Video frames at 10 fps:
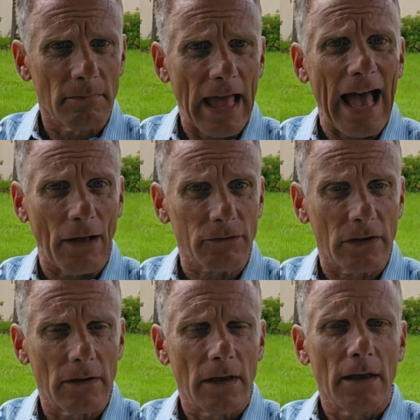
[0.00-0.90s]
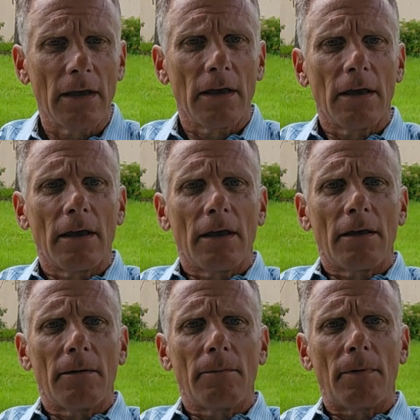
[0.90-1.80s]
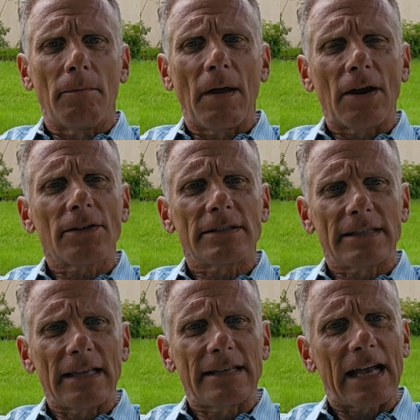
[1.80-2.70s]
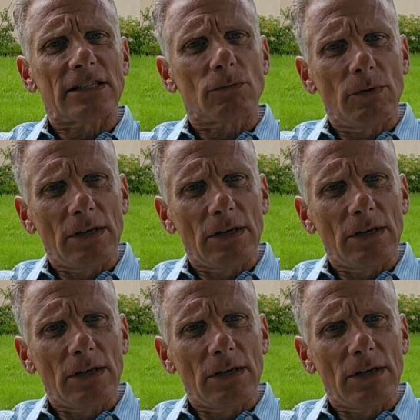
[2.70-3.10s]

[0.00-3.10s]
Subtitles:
out. But Maryland state taxes,